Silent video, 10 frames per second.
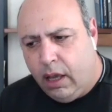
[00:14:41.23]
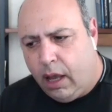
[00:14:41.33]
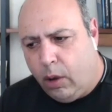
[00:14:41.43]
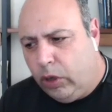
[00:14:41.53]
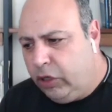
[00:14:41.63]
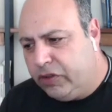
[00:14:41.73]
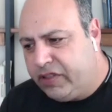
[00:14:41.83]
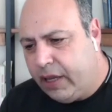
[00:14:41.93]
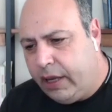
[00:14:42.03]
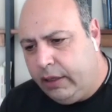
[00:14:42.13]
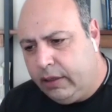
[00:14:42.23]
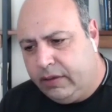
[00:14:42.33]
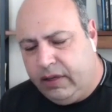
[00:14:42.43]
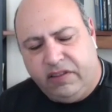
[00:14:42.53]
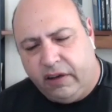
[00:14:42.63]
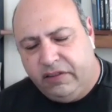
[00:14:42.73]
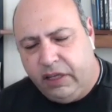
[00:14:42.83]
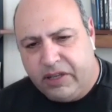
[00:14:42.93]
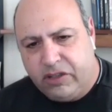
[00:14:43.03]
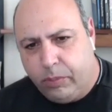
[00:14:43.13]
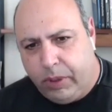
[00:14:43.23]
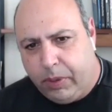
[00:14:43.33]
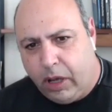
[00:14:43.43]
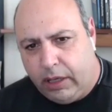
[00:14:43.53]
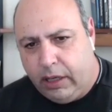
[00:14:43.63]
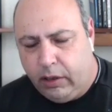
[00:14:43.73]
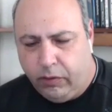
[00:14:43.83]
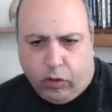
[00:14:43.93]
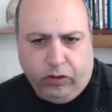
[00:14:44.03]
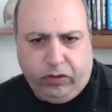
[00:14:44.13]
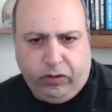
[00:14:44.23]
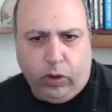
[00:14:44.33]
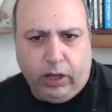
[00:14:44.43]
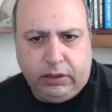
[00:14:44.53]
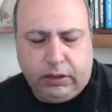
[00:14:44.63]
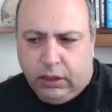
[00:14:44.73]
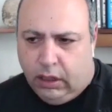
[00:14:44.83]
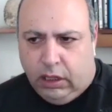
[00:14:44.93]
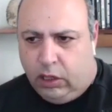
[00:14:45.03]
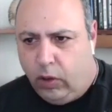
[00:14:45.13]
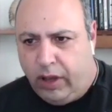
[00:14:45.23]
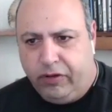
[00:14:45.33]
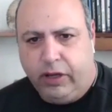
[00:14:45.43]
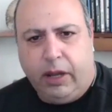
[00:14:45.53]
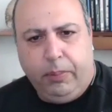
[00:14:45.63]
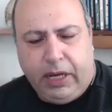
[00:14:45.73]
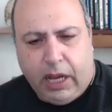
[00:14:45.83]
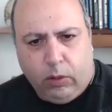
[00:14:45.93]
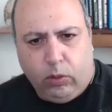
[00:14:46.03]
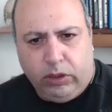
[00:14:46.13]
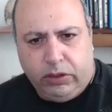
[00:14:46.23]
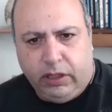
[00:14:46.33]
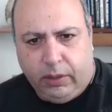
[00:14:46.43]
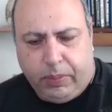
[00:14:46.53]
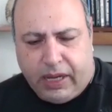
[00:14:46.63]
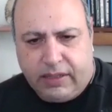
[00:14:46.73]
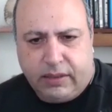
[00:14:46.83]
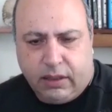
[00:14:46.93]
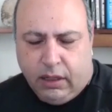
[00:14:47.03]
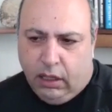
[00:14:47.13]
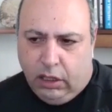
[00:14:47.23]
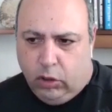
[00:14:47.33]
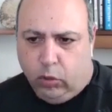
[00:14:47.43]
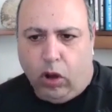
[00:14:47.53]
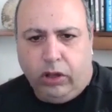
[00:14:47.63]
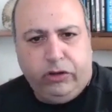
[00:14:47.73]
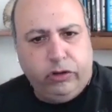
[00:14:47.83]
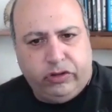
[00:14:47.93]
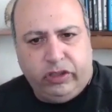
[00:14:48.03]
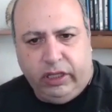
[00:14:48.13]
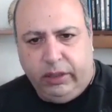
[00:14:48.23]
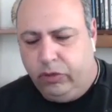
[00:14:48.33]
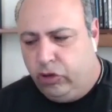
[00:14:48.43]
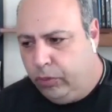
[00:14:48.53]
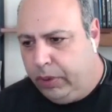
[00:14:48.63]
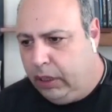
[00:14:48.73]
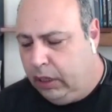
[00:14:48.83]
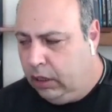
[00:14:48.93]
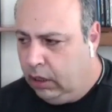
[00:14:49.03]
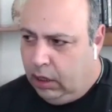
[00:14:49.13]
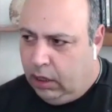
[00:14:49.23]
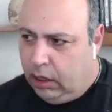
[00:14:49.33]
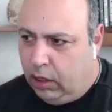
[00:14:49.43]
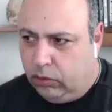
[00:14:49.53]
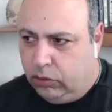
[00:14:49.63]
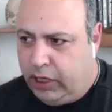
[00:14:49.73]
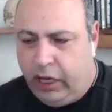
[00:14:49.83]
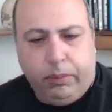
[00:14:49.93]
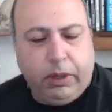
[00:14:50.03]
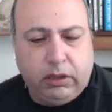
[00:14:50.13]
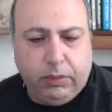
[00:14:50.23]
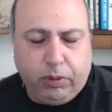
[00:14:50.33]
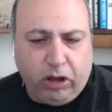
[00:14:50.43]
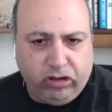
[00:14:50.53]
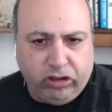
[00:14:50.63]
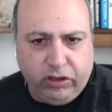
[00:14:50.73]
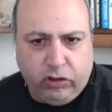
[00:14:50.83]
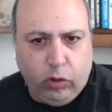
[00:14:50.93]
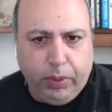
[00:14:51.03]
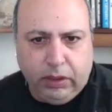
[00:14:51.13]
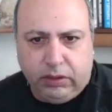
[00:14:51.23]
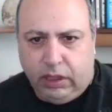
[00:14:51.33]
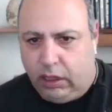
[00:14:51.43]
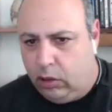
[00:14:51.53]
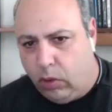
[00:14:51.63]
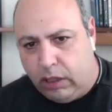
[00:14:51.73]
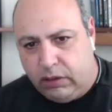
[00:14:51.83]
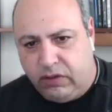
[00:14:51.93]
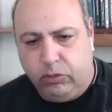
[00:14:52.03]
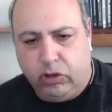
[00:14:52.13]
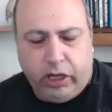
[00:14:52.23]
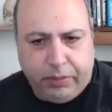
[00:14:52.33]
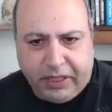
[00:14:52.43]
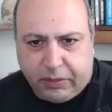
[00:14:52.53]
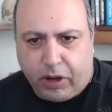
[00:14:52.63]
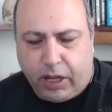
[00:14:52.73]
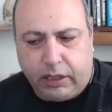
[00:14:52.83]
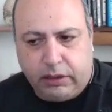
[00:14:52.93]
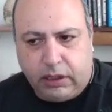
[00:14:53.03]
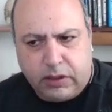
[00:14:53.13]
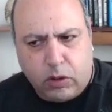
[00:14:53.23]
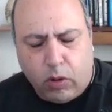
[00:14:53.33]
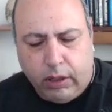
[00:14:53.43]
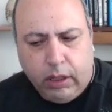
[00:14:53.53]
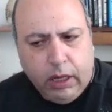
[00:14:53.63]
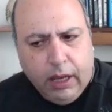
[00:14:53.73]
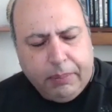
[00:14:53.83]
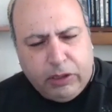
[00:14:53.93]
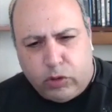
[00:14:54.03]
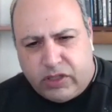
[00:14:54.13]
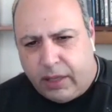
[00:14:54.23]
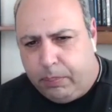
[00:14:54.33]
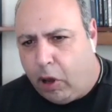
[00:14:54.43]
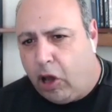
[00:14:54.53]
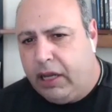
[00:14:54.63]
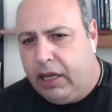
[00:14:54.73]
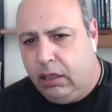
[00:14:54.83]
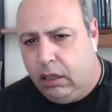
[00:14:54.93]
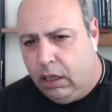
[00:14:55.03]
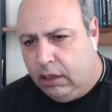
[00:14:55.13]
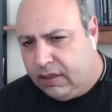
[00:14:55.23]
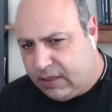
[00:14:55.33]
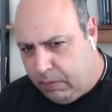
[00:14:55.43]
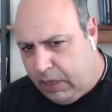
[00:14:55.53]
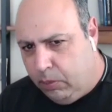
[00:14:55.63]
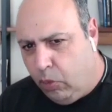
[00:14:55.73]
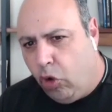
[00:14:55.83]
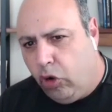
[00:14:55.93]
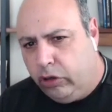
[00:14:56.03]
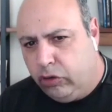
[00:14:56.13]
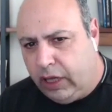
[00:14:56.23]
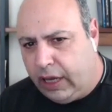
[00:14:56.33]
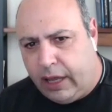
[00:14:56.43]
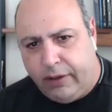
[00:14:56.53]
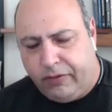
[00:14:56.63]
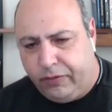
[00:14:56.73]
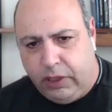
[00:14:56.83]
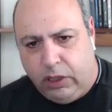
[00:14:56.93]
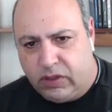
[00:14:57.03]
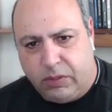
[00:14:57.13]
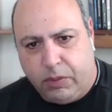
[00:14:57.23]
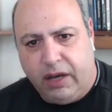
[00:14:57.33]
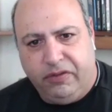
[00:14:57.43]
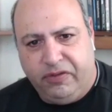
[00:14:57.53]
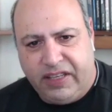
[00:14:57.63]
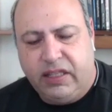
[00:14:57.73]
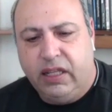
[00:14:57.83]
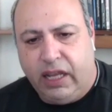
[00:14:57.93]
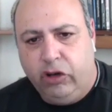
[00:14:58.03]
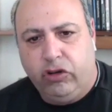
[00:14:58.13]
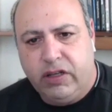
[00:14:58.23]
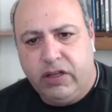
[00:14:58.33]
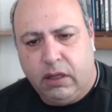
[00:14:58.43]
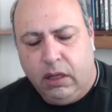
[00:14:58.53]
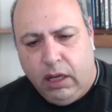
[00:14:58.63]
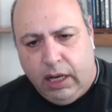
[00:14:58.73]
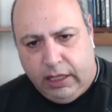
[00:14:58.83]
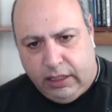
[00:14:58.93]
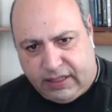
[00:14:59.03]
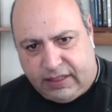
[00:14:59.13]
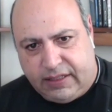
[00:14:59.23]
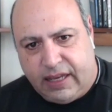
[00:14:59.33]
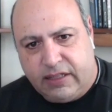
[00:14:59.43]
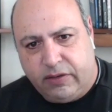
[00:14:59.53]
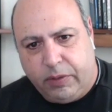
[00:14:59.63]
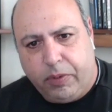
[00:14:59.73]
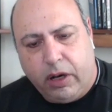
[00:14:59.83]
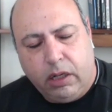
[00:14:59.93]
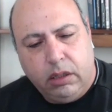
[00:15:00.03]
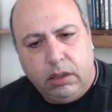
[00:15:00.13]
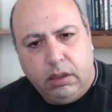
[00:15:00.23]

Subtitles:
When you say that the entire team has to be bought in, of course you want, every company I worked in the past, you want your team to be, to care about the project that you're building. You want the team to care about the product and so on. But you said bought in. does it mean more, or do they have, some kind of vested interest in the success of the product?